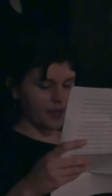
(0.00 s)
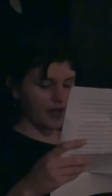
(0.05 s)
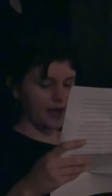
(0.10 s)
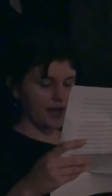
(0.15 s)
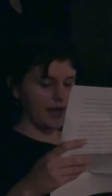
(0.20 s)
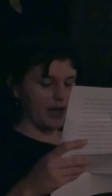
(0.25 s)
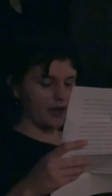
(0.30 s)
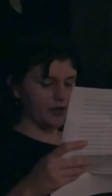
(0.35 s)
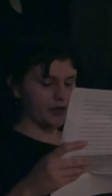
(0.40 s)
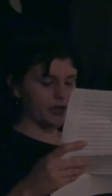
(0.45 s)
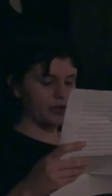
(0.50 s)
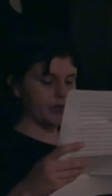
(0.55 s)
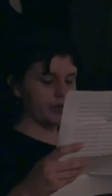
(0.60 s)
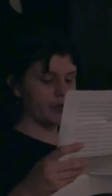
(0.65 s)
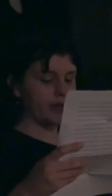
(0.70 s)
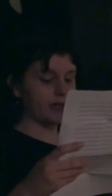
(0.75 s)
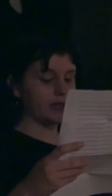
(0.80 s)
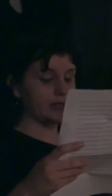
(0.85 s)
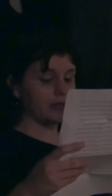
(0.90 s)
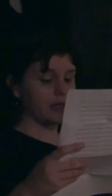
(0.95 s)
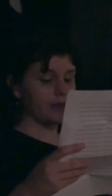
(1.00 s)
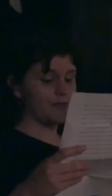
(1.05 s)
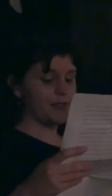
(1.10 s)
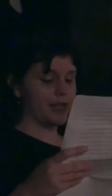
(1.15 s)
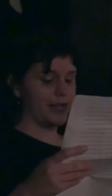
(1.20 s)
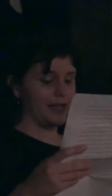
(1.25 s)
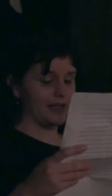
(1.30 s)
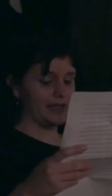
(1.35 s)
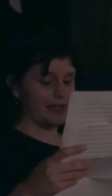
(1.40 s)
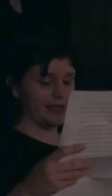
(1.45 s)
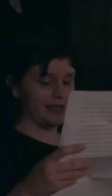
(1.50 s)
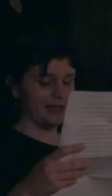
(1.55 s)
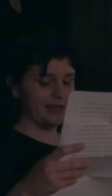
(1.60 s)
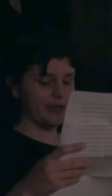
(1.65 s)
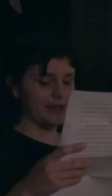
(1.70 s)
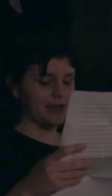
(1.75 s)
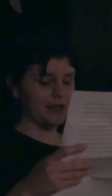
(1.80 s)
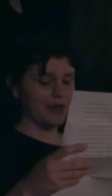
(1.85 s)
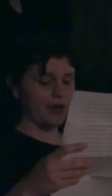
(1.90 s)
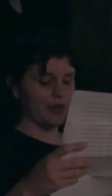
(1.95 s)
and how she'd always loved Eddie,
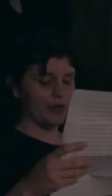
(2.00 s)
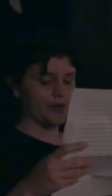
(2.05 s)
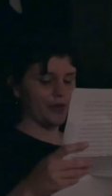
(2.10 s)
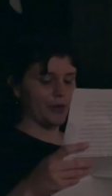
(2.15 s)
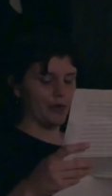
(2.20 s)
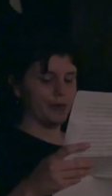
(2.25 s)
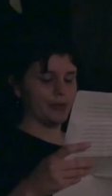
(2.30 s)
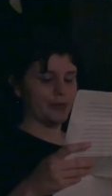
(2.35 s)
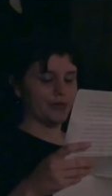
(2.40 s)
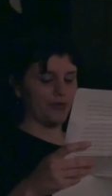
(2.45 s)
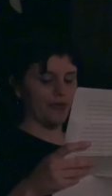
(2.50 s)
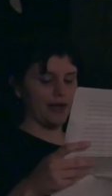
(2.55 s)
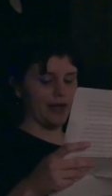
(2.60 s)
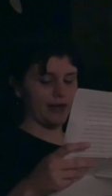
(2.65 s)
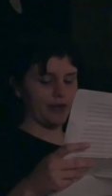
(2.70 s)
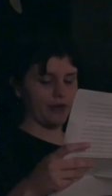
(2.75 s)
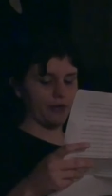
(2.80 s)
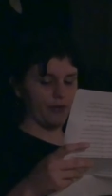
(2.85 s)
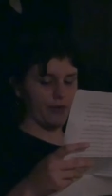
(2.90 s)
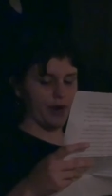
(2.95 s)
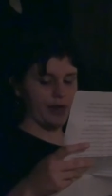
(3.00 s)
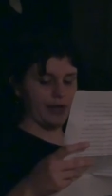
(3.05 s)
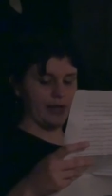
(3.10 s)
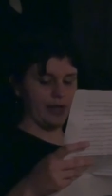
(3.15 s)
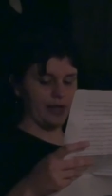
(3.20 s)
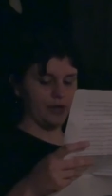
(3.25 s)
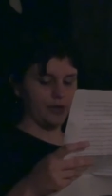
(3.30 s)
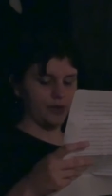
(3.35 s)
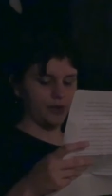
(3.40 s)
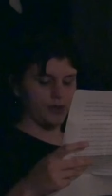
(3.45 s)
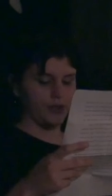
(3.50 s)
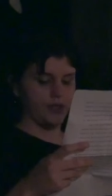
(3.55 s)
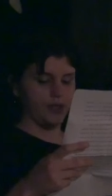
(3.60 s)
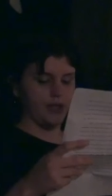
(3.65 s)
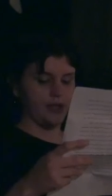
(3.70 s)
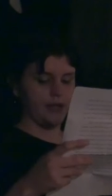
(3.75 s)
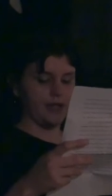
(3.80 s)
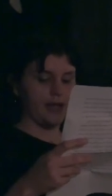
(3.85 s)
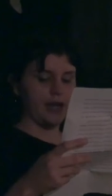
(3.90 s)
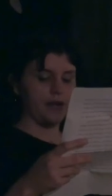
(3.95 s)
although he was fat and grey
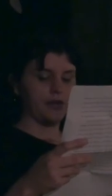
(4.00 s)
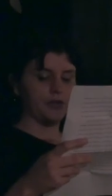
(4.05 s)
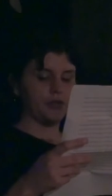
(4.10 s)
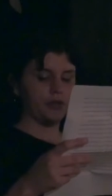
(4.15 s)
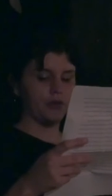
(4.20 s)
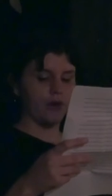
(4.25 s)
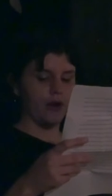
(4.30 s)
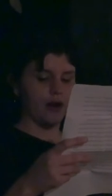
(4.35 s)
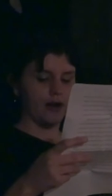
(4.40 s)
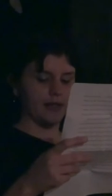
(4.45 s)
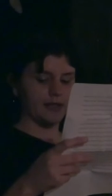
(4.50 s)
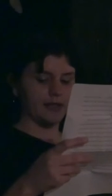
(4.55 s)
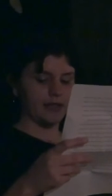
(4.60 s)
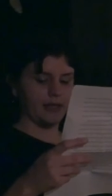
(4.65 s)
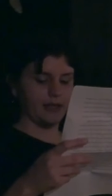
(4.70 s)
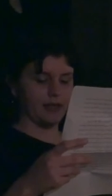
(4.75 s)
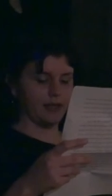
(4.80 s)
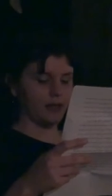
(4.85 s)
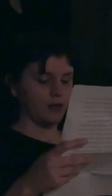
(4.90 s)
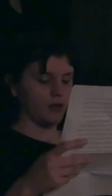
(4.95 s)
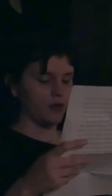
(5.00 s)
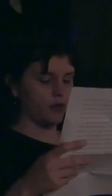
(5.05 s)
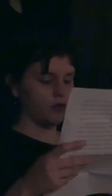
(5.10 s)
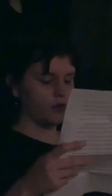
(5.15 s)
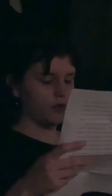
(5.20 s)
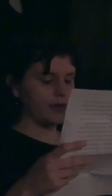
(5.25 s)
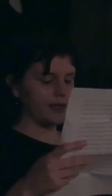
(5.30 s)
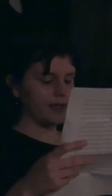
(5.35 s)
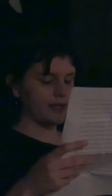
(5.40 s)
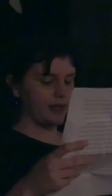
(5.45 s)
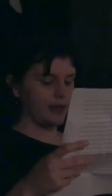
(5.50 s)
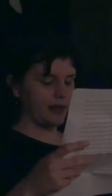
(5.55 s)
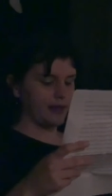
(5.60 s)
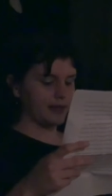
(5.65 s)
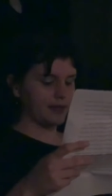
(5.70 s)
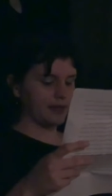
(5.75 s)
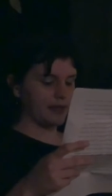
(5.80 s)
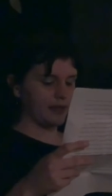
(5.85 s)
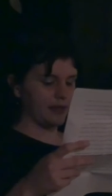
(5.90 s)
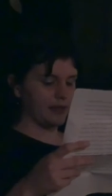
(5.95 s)
now too asking, always
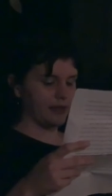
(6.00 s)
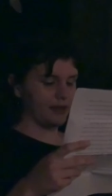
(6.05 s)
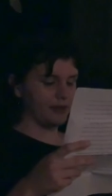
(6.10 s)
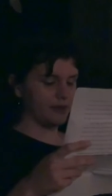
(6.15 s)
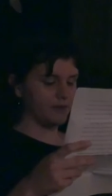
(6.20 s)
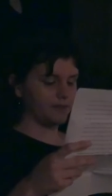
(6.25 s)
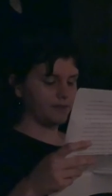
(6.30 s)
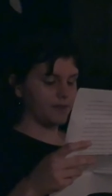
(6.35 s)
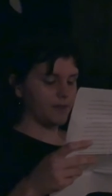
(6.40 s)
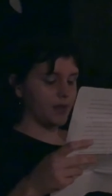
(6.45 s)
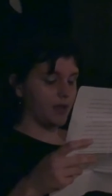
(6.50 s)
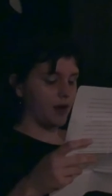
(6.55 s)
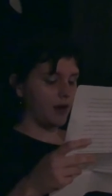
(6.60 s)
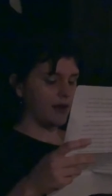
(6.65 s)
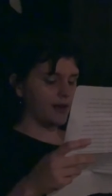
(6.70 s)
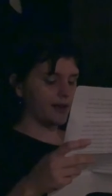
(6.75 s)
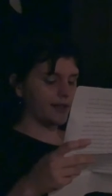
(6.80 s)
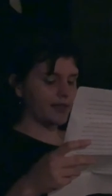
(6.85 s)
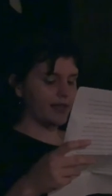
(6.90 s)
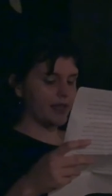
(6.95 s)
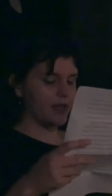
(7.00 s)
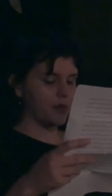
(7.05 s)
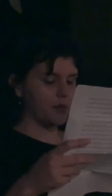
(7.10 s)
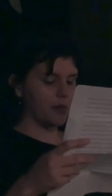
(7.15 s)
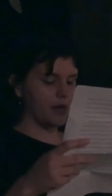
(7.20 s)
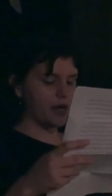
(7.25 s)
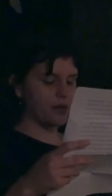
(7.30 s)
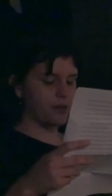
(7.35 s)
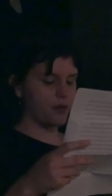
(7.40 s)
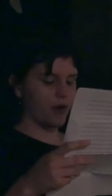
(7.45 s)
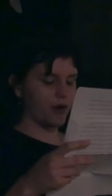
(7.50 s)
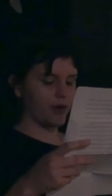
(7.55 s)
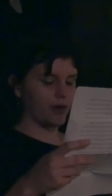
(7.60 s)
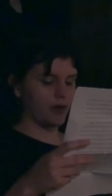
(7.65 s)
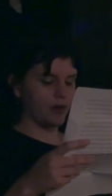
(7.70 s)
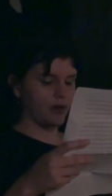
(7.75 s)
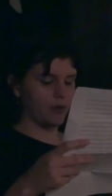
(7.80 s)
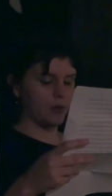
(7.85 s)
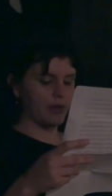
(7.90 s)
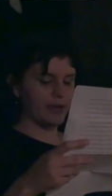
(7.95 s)
asking a mine
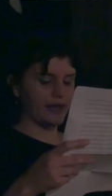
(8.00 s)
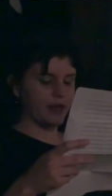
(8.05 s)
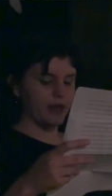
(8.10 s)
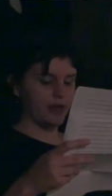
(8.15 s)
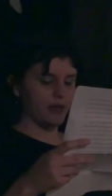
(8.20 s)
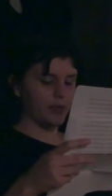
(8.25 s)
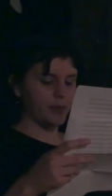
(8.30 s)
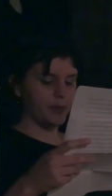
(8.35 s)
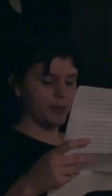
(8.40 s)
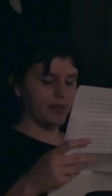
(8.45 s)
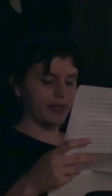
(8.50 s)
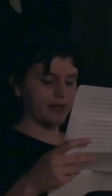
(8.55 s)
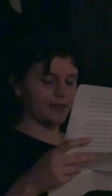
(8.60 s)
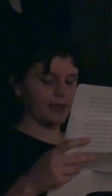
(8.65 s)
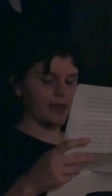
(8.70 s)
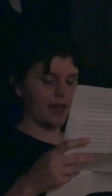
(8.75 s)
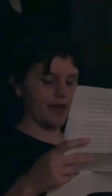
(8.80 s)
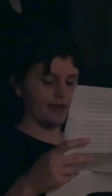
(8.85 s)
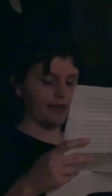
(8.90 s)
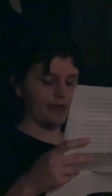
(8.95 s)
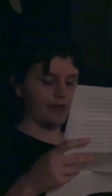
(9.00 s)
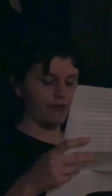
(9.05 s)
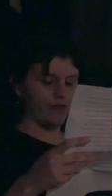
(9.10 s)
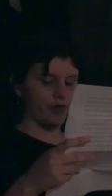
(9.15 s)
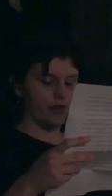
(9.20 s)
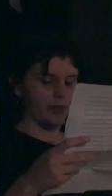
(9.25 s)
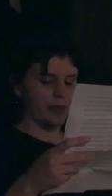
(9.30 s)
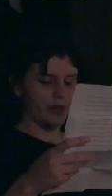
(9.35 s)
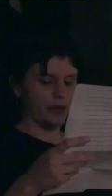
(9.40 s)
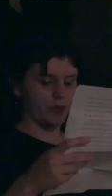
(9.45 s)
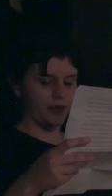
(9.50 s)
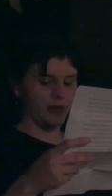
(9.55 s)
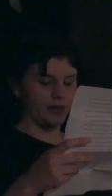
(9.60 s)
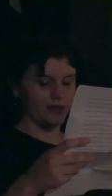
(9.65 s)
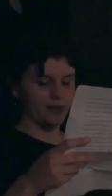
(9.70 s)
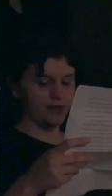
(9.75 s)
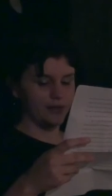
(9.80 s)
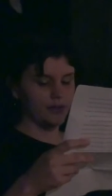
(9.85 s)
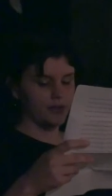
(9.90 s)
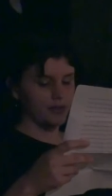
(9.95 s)
worker what Olympics Kathy Freeman won,
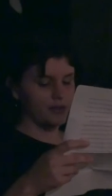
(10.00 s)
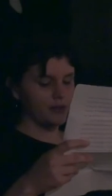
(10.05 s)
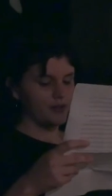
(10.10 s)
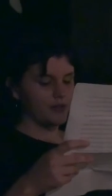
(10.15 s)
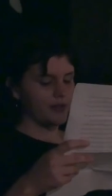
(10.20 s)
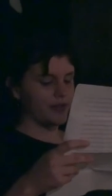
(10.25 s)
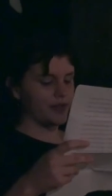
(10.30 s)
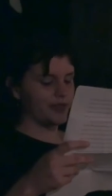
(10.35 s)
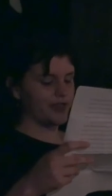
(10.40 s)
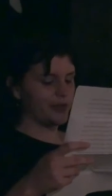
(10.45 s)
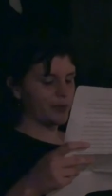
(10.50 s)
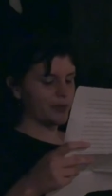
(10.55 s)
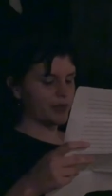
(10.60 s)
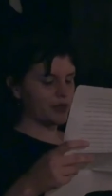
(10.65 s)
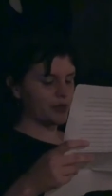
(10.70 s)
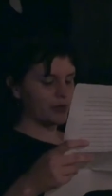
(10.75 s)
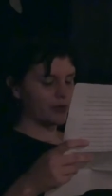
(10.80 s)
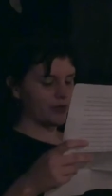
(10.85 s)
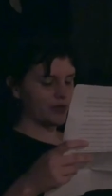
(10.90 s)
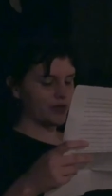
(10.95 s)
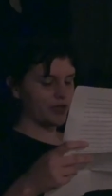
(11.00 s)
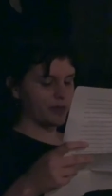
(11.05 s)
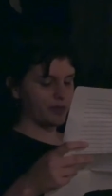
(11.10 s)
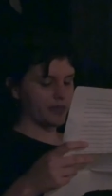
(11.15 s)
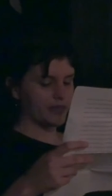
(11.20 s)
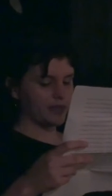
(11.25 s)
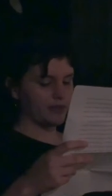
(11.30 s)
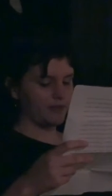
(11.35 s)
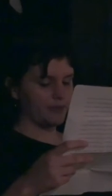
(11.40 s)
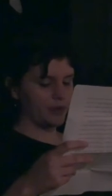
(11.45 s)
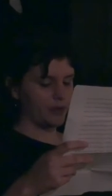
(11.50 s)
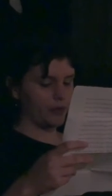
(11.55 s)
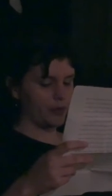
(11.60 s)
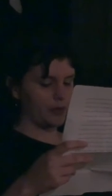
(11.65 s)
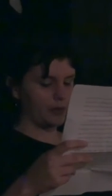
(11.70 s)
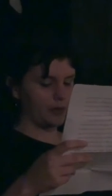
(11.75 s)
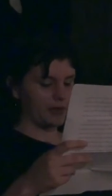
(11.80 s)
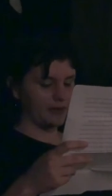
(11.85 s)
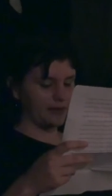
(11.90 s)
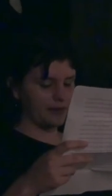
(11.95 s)
and she was sure she must have known
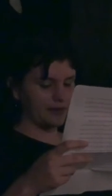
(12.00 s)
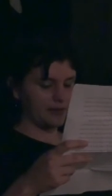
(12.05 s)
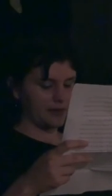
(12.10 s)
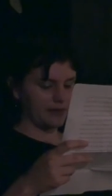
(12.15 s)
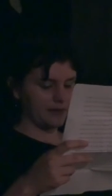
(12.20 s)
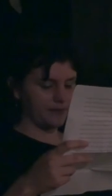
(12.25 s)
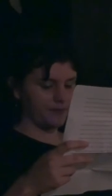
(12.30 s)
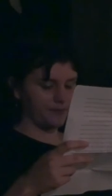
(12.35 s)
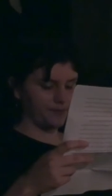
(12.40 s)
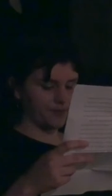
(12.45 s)
once.